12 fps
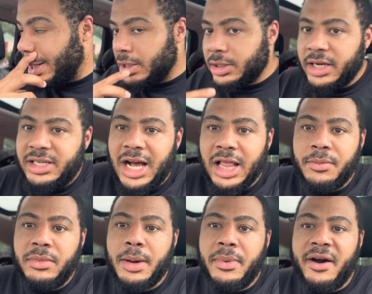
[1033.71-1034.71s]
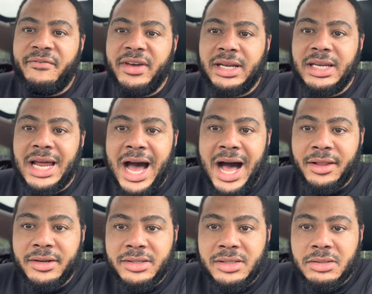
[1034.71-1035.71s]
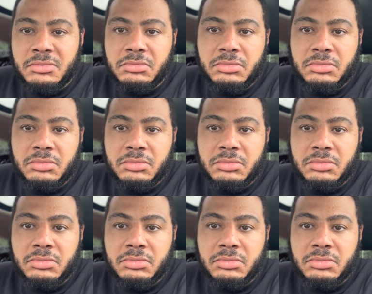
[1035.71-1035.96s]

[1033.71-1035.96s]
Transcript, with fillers: So they're telling me about fifty dollars.